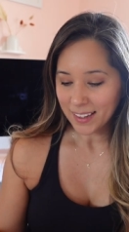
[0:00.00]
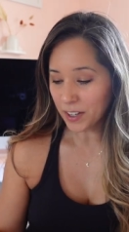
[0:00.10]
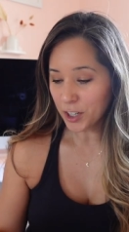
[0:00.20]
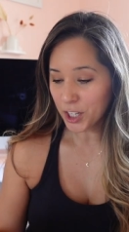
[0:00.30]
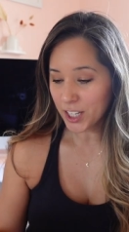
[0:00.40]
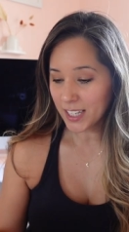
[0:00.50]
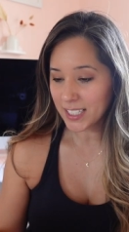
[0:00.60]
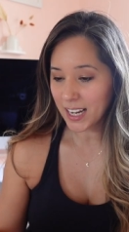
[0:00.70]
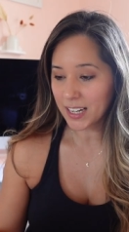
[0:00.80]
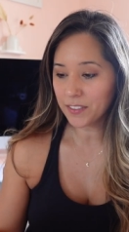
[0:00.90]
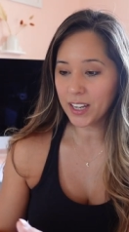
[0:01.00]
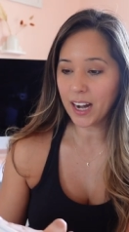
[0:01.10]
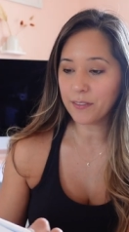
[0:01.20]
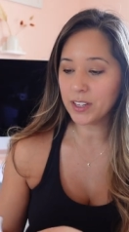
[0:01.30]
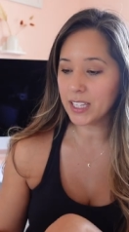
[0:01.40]
Felt good to kind of get
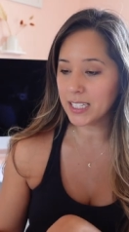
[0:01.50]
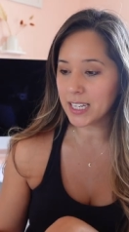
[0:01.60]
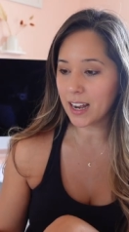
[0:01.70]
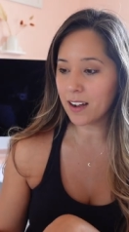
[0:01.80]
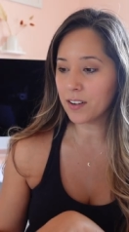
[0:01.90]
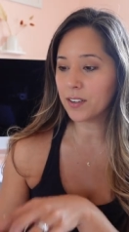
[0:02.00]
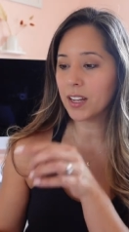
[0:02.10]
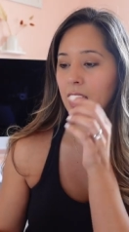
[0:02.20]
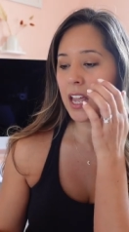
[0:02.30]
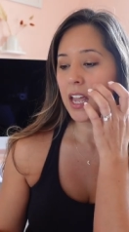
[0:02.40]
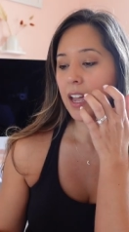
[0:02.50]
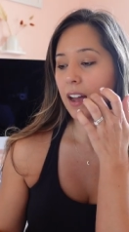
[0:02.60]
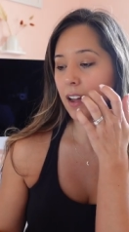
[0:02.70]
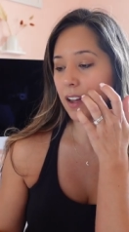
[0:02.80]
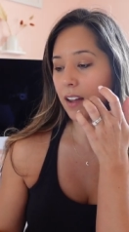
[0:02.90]
everything down,
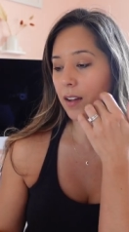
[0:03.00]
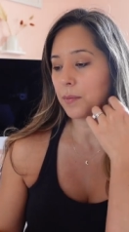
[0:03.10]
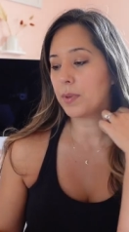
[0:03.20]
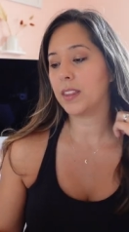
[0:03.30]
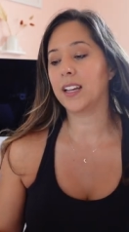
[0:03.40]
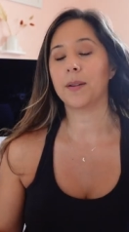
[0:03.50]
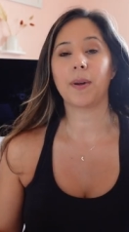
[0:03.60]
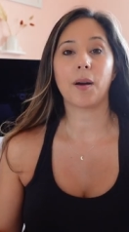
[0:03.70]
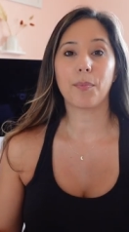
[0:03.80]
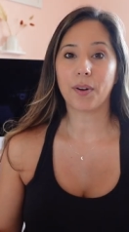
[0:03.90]
um, think about